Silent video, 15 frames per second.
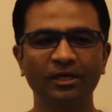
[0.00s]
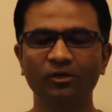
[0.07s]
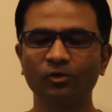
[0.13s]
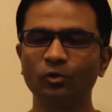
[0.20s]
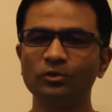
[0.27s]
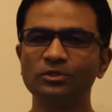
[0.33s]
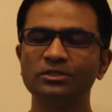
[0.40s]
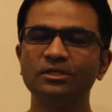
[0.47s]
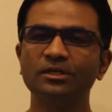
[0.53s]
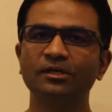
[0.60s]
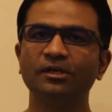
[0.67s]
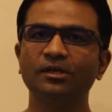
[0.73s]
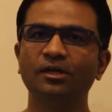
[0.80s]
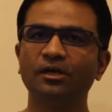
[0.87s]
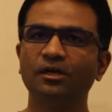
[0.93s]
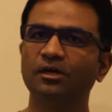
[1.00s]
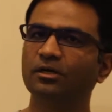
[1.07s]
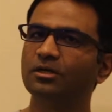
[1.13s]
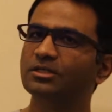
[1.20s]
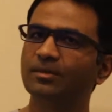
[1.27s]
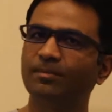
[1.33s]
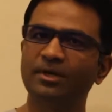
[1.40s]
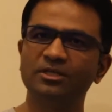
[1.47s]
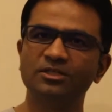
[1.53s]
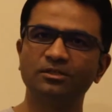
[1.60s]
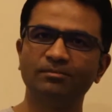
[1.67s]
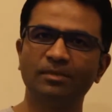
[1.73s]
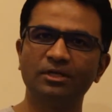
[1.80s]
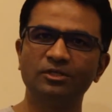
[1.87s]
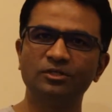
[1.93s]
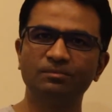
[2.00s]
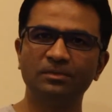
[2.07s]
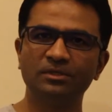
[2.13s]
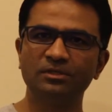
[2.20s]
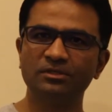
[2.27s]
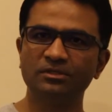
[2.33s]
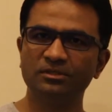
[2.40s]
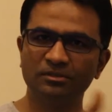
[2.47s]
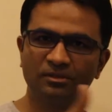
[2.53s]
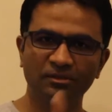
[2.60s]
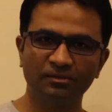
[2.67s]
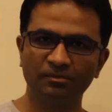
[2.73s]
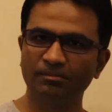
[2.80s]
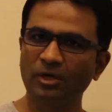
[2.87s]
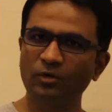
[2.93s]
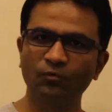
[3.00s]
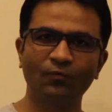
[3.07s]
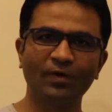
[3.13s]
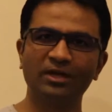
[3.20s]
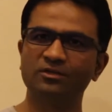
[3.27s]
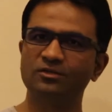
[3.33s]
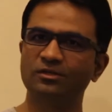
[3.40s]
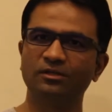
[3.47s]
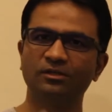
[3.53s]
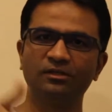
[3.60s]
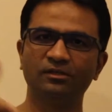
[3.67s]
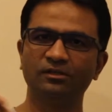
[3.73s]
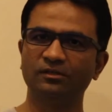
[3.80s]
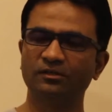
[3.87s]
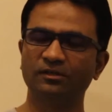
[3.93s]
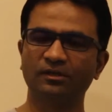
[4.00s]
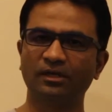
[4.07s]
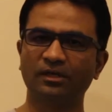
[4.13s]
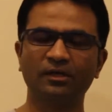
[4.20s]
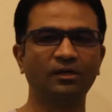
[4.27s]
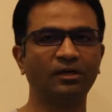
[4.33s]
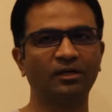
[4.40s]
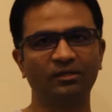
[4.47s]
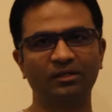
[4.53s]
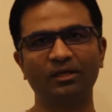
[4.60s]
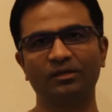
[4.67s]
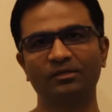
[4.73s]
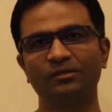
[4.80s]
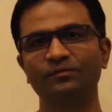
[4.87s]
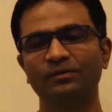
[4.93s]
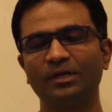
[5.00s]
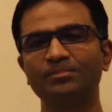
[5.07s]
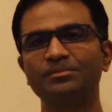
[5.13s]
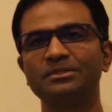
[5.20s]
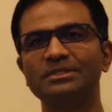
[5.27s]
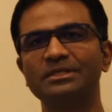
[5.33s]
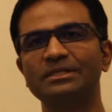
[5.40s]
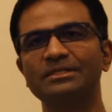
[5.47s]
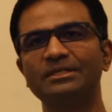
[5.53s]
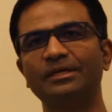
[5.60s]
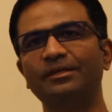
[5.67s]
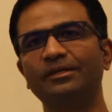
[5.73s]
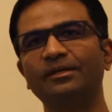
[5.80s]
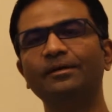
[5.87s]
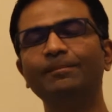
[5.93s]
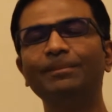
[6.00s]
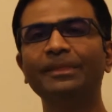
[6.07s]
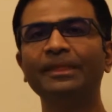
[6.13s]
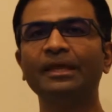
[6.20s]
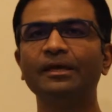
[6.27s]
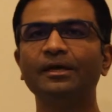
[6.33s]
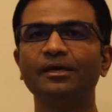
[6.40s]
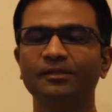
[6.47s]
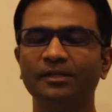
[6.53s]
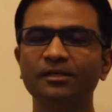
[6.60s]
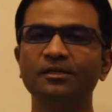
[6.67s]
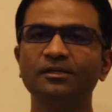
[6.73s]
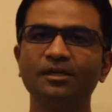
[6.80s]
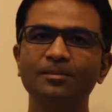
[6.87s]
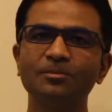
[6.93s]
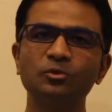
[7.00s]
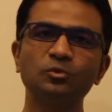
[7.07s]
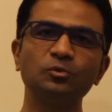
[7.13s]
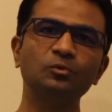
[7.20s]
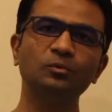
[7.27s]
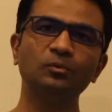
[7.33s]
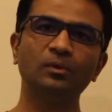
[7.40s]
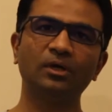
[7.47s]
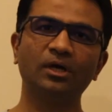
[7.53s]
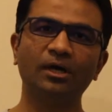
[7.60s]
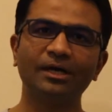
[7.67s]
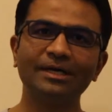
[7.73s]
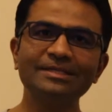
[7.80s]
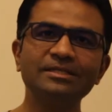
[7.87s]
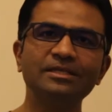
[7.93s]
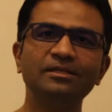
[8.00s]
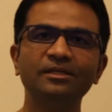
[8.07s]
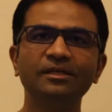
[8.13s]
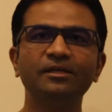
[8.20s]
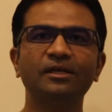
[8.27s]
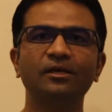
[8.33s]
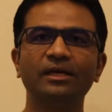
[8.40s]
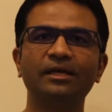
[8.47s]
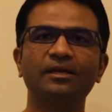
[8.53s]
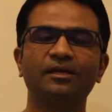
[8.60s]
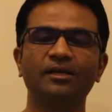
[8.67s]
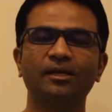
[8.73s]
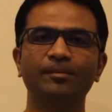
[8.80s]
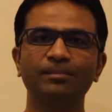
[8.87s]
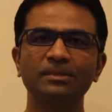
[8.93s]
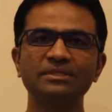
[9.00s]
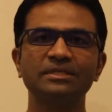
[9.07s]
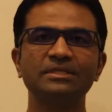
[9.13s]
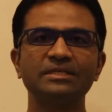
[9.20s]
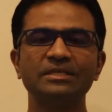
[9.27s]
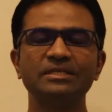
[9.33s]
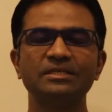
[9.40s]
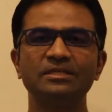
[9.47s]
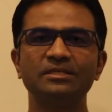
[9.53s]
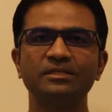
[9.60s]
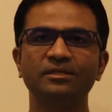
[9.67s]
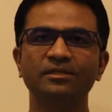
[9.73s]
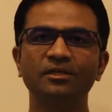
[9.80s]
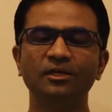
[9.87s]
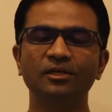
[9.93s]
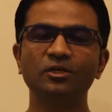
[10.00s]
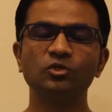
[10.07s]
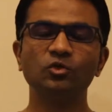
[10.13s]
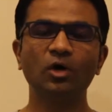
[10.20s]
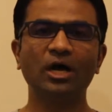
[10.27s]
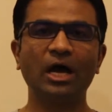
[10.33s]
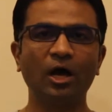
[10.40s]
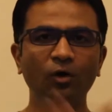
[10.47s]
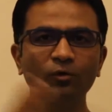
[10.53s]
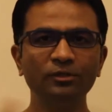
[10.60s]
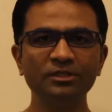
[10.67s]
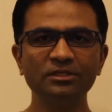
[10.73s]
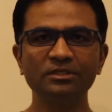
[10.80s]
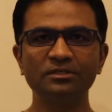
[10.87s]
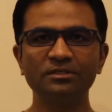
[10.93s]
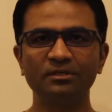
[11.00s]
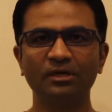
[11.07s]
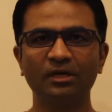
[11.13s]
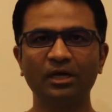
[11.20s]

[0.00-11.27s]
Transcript: across supply chain management, manufacturing, and even after sales area. Then it comes to consulting area, like business consulting. So how this